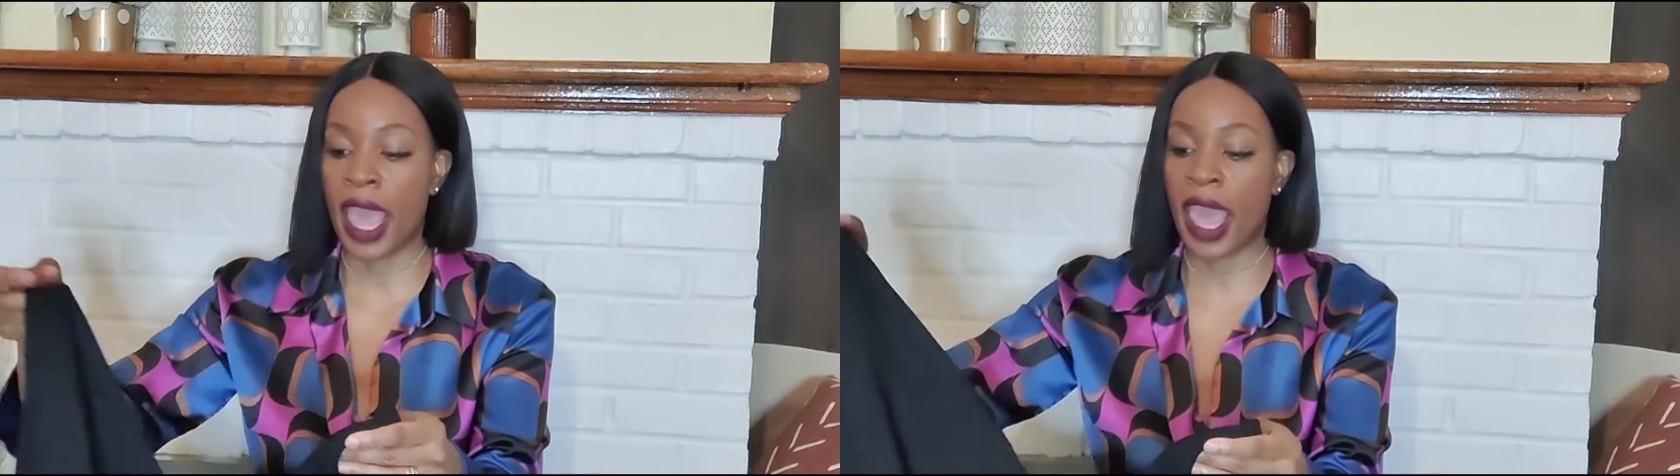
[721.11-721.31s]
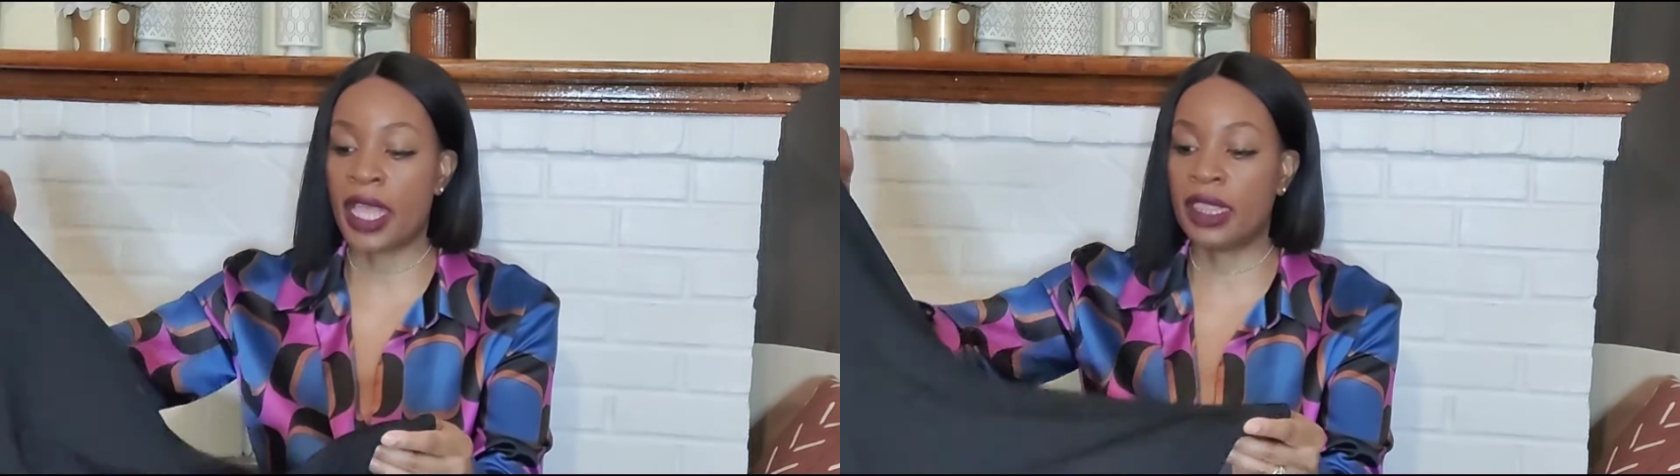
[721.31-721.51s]

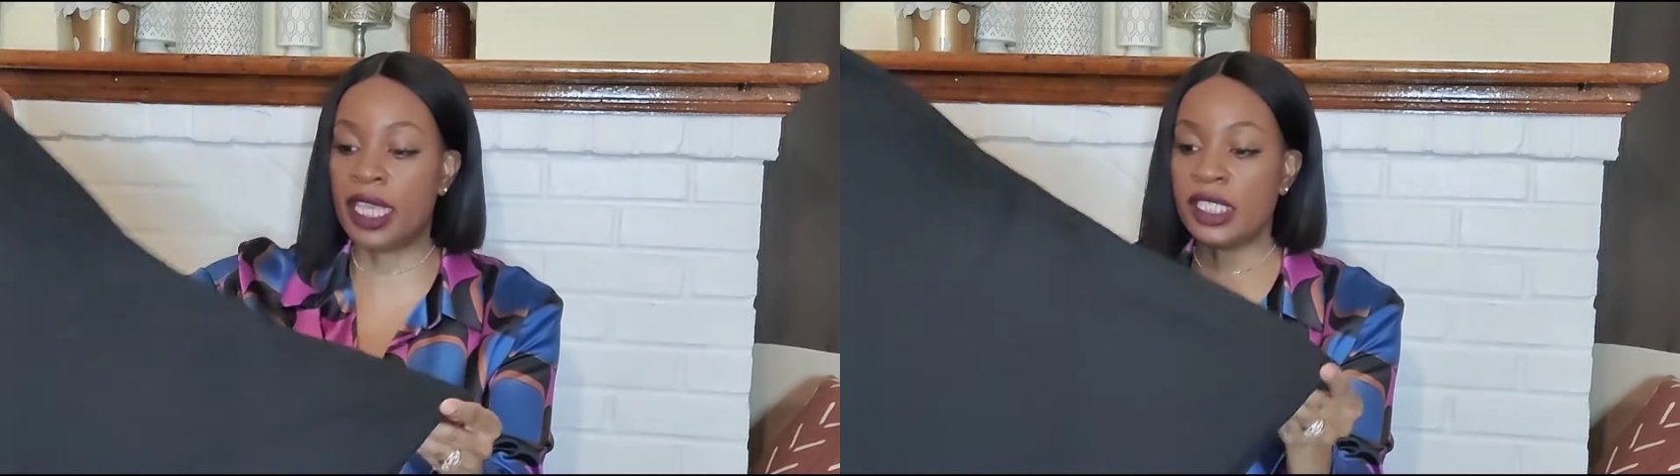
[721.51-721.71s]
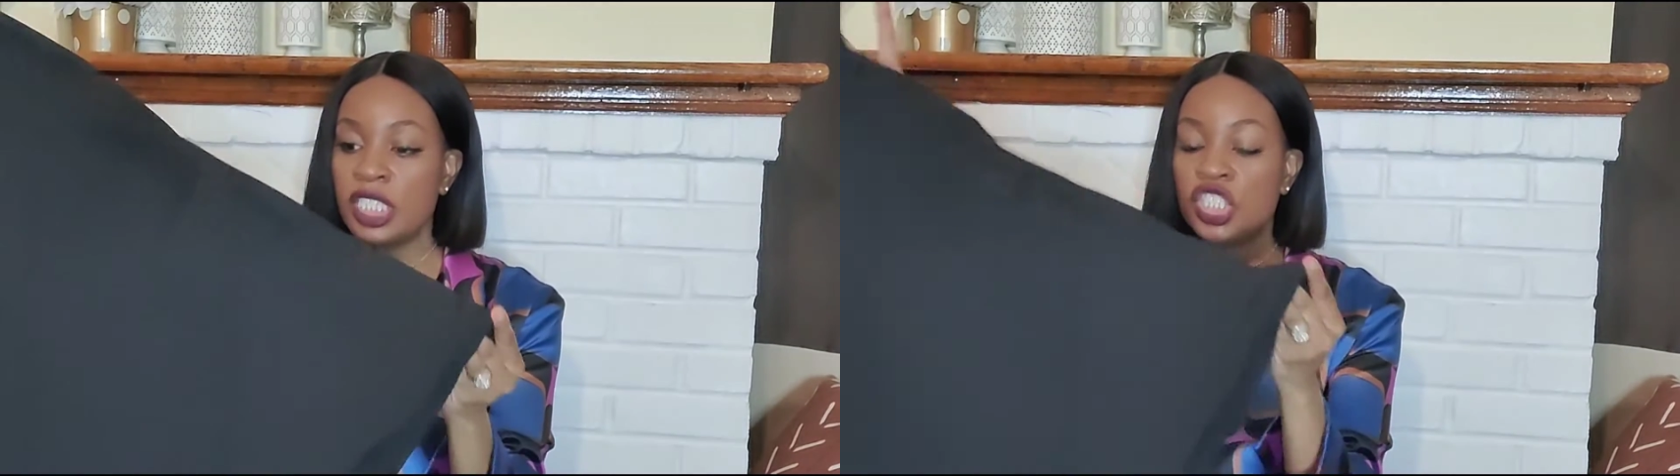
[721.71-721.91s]
And
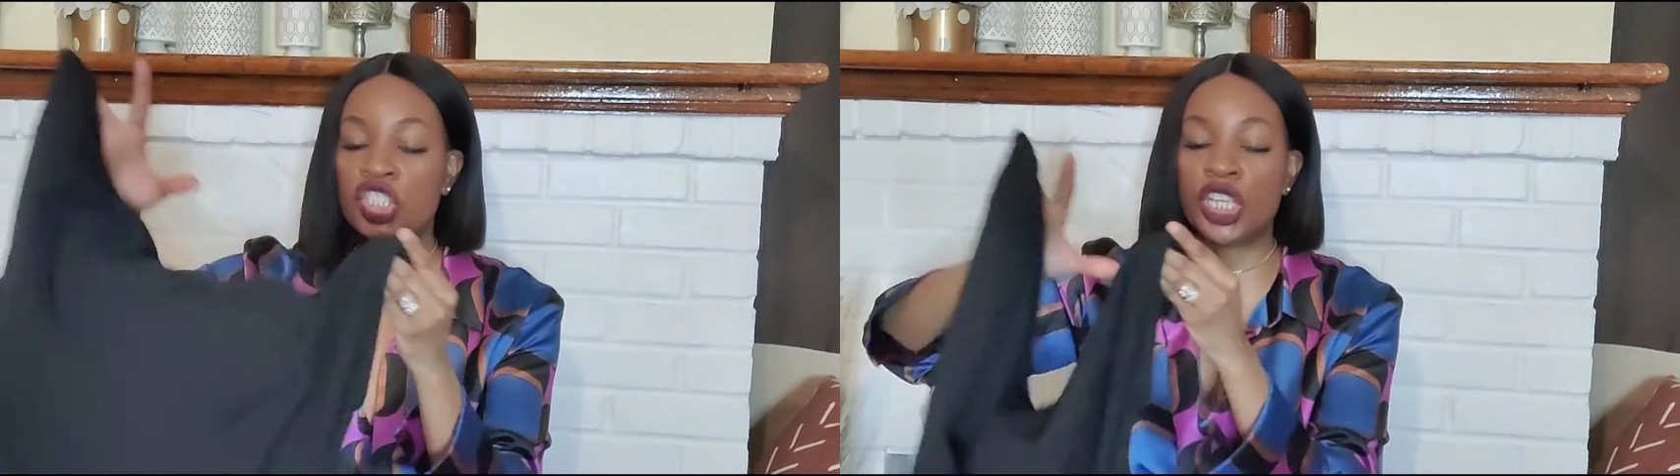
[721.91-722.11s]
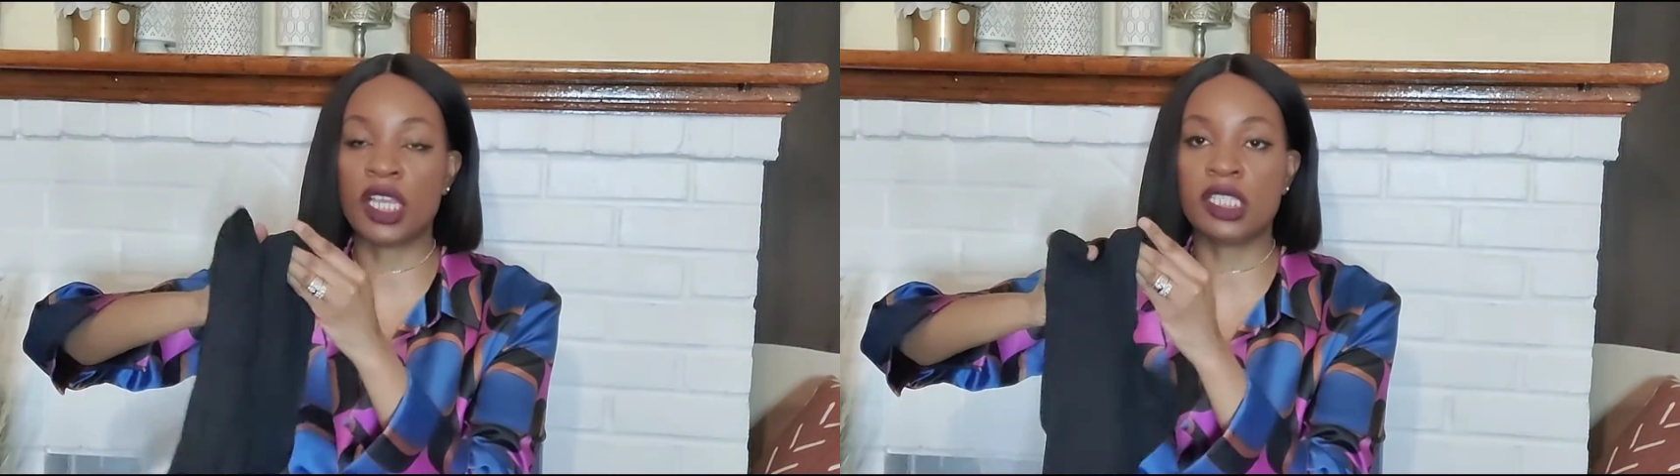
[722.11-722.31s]
this is
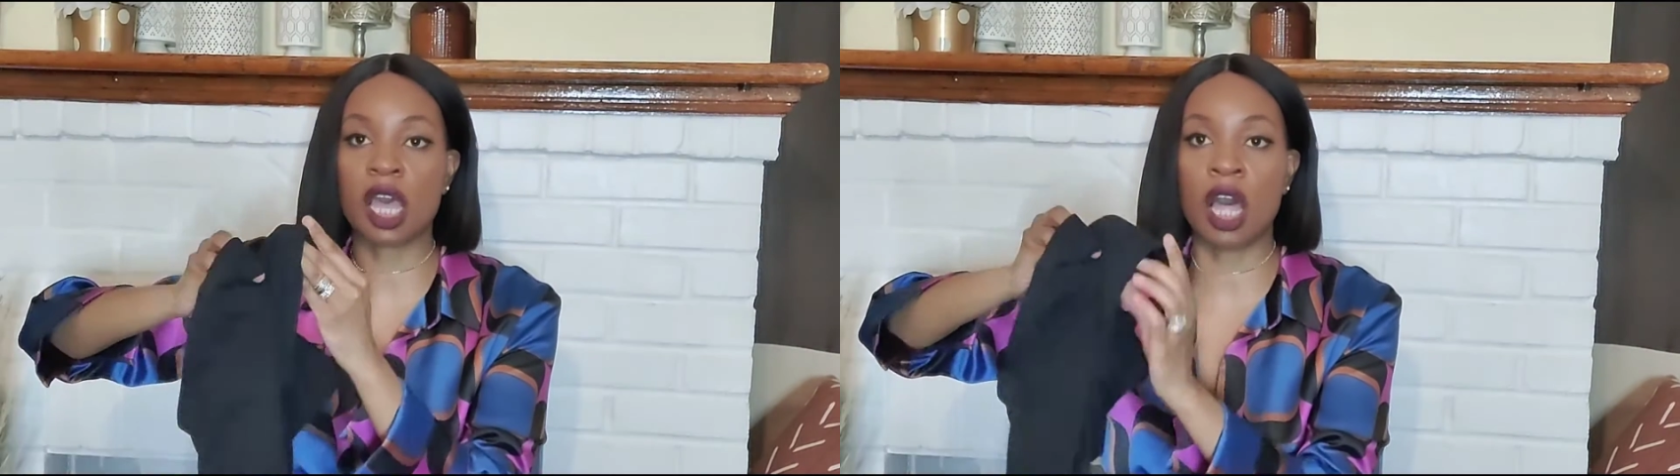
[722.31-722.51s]
just